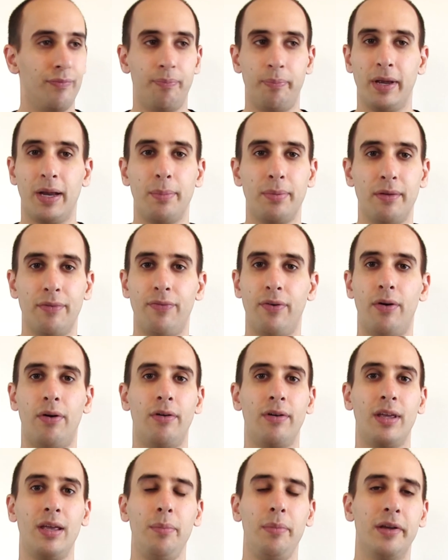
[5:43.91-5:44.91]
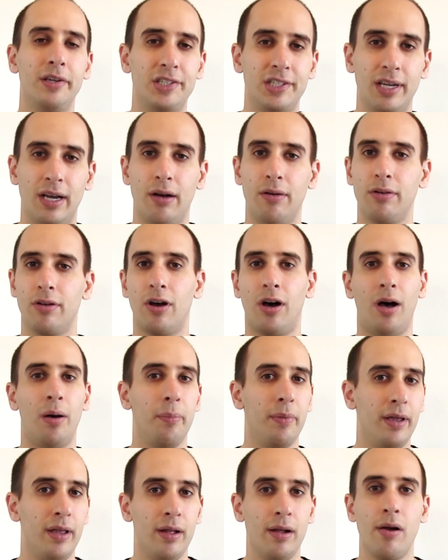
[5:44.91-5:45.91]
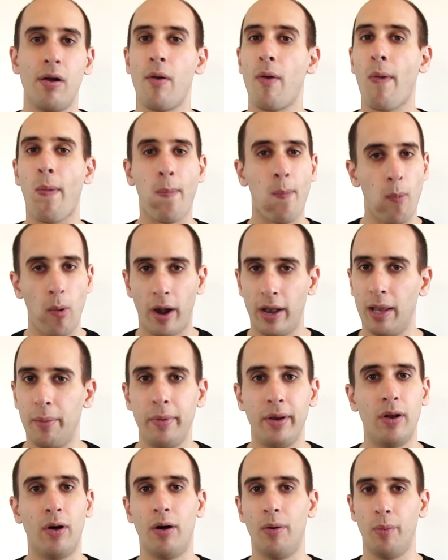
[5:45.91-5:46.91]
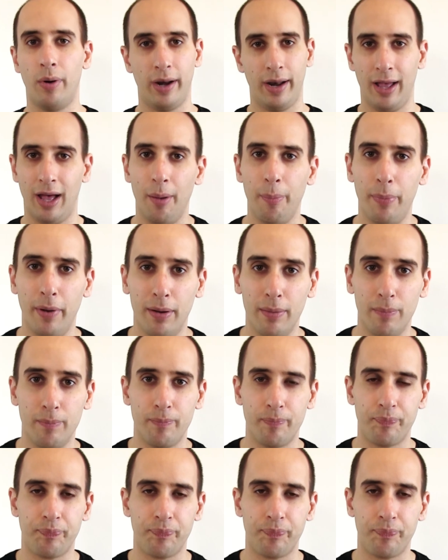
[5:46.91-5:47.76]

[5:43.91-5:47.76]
Pick up the phone, give me a shout, call me, let me know, I want to help out.